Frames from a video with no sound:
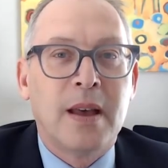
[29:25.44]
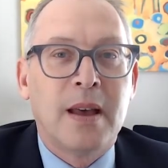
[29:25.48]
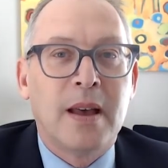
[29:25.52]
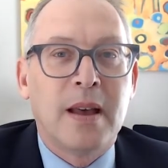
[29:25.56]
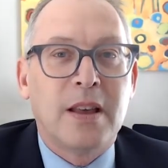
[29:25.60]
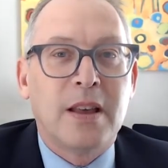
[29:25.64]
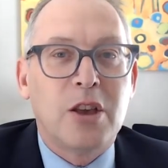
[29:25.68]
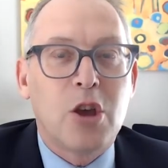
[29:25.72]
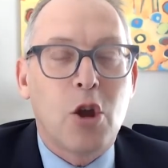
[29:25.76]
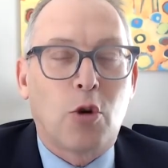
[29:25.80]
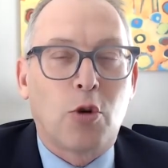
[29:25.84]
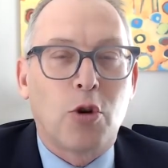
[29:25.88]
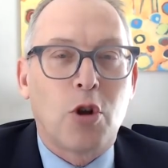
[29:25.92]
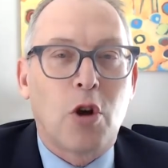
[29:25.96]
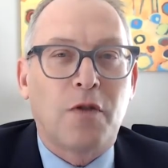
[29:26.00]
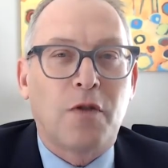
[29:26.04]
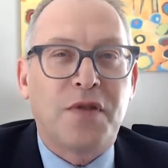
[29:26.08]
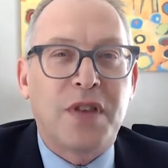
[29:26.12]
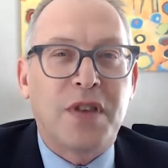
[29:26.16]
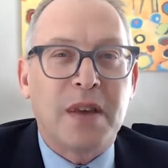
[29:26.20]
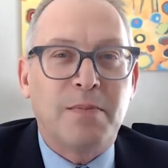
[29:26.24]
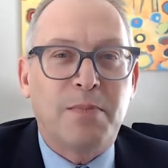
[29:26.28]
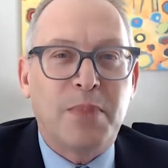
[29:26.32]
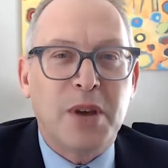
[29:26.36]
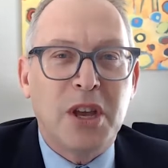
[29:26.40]
you don't know if
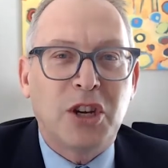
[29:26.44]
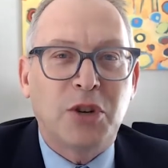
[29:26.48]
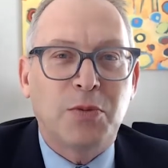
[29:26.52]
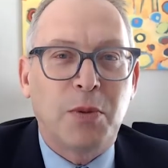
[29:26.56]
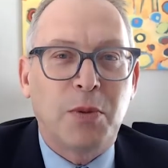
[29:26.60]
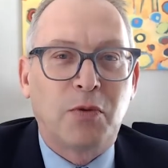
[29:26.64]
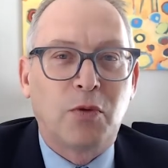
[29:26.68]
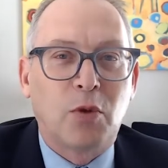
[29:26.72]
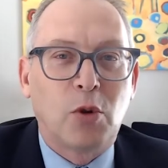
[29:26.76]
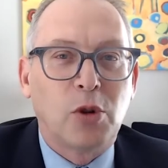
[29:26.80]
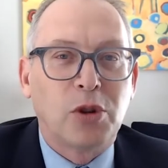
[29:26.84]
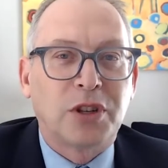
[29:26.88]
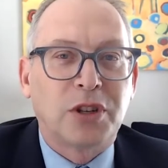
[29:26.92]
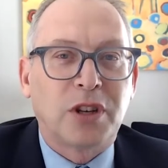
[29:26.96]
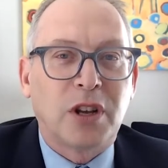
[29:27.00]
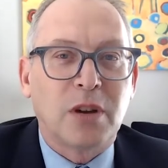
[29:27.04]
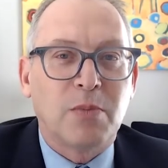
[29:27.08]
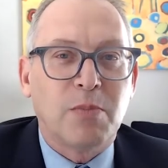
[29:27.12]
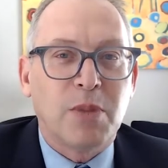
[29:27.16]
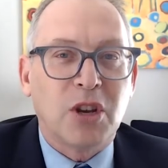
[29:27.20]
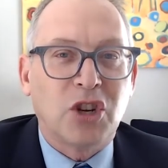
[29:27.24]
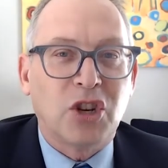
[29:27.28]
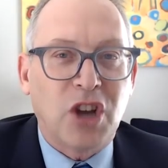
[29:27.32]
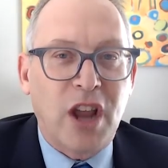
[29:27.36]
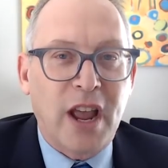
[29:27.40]
the impeachment rules could
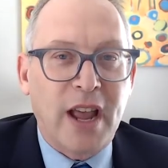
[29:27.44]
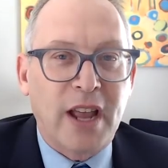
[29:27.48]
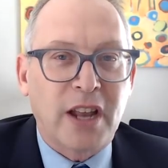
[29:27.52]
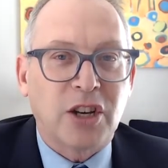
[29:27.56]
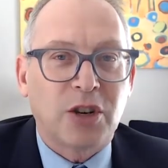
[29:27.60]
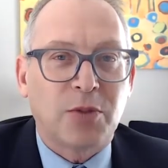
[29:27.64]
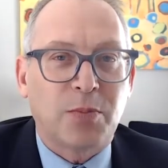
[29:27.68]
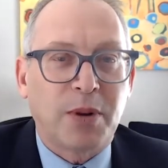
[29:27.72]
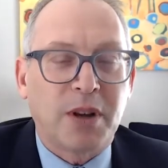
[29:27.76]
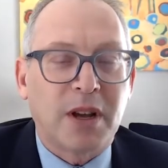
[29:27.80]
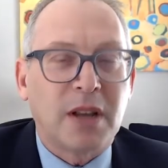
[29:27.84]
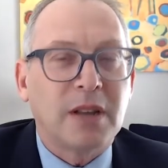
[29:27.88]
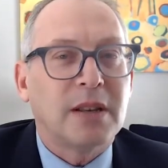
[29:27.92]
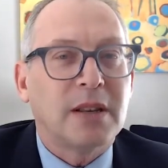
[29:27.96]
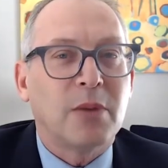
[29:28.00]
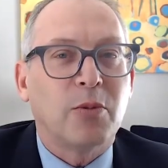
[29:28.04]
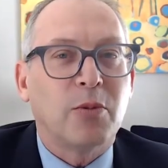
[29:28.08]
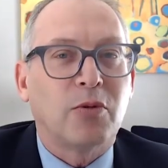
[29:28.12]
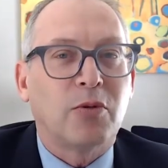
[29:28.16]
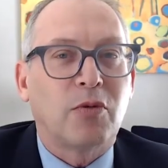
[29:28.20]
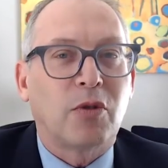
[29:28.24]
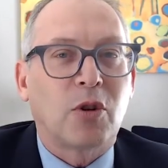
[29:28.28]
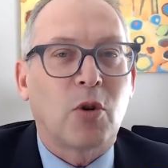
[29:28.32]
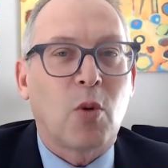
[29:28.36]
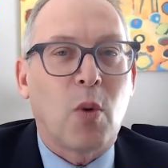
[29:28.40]
be changed because it
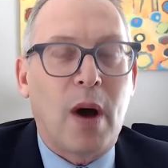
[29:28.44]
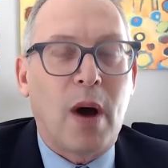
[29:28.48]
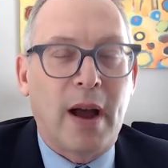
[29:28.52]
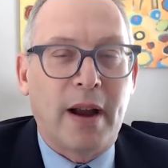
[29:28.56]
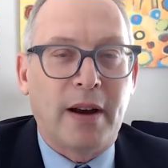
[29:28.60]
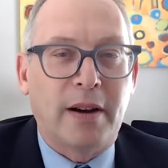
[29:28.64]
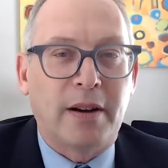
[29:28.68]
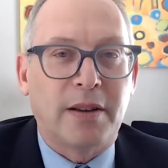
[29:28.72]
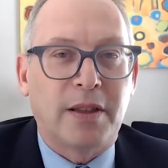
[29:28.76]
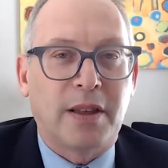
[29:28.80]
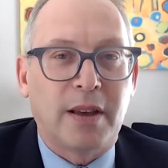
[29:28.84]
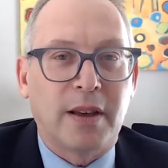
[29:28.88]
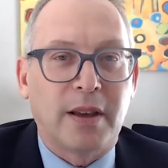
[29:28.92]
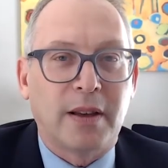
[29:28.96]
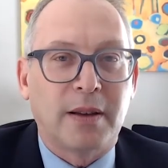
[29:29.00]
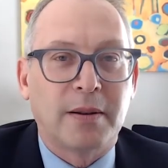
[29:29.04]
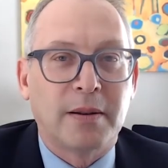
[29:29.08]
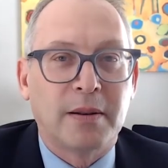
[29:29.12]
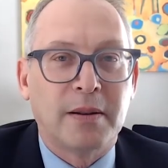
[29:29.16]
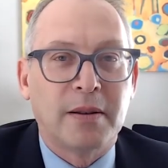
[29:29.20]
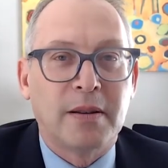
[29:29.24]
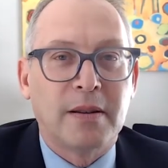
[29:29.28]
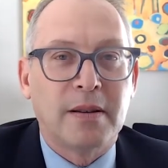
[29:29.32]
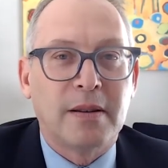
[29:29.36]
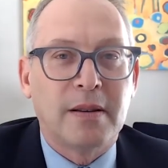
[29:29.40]
would require the
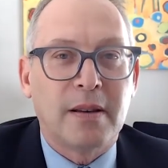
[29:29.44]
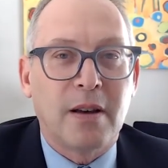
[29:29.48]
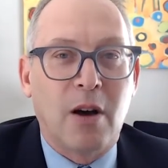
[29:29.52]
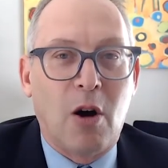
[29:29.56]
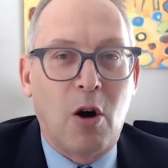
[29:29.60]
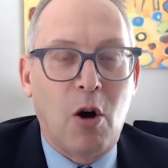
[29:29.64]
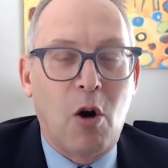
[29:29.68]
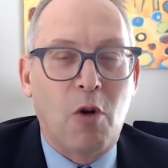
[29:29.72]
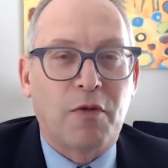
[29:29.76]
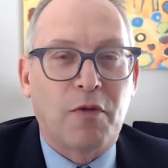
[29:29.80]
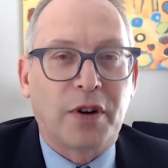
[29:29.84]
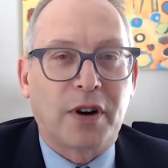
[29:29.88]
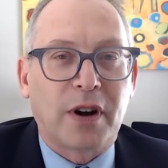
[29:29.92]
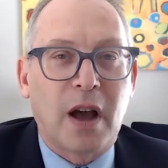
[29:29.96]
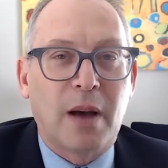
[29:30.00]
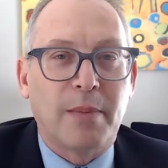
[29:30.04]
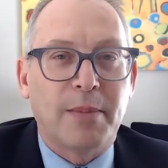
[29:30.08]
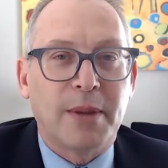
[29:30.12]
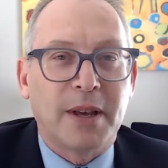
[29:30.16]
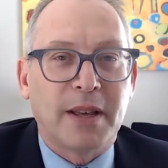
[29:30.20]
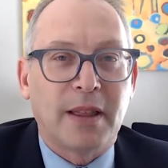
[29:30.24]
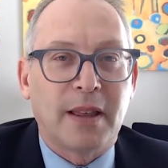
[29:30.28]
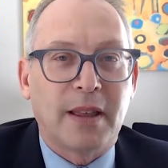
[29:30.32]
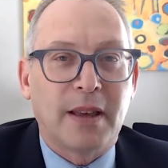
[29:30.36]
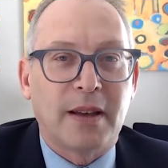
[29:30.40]

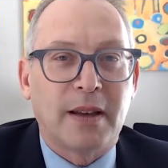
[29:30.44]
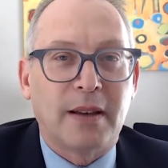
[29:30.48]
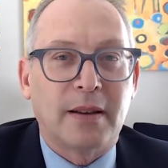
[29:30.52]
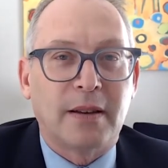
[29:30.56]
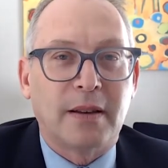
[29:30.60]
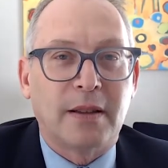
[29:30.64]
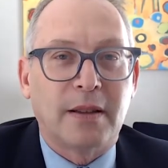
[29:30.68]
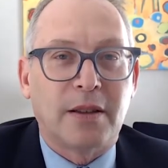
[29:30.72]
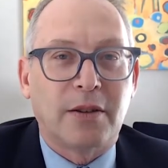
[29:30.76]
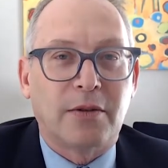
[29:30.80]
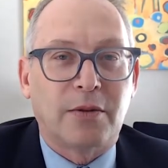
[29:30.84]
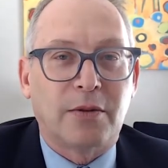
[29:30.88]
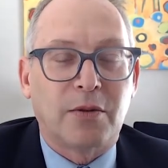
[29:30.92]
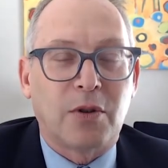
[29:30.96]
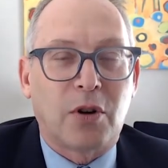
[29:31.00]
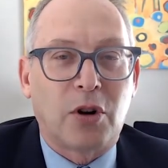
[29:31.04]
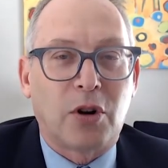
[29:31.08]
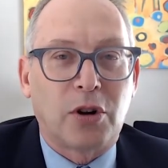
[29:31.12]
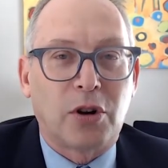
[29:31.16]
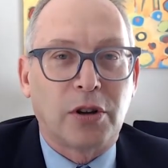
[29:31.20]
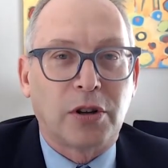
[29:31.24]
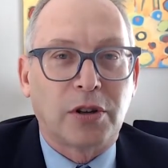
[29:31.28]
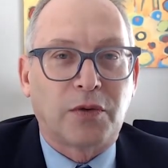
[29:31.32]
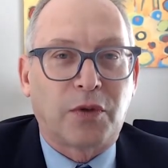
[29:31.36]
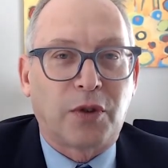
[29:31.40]
overcoming the
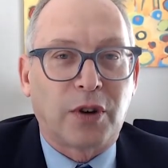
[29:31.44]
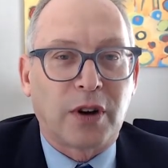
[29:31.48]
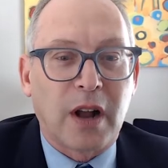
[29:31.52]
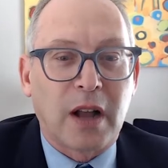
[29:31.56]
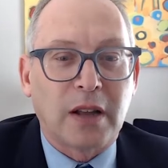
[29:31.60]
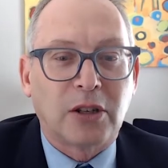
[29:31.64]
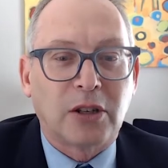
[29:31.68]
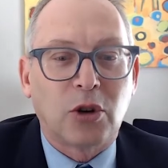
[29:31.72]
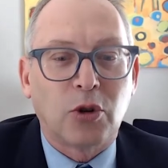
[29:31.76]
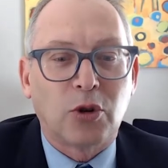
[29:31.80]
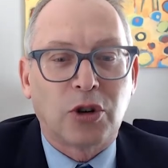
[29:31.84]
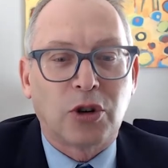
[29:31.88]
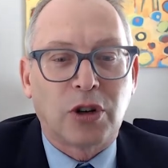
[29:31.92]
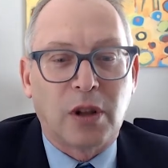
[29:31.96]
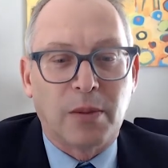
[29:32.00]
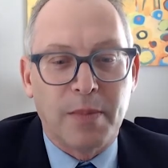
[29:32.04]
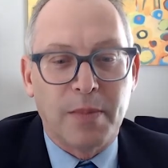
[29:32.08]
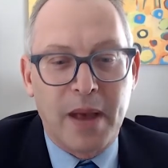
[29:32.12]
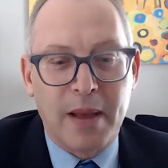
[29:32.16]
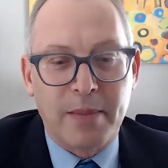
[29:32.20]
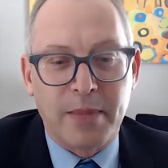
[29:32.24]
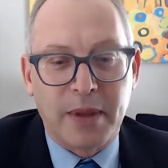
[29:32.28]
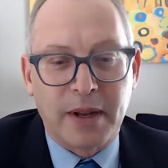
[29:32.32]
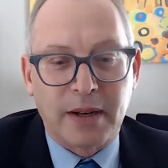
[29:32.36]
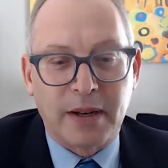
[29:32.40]
hurdles for a constitutional
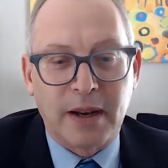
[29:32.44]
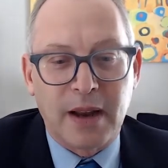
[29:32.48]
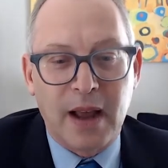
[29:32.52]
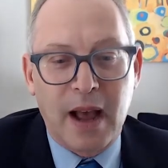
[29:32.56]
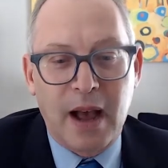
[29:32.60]
amendment.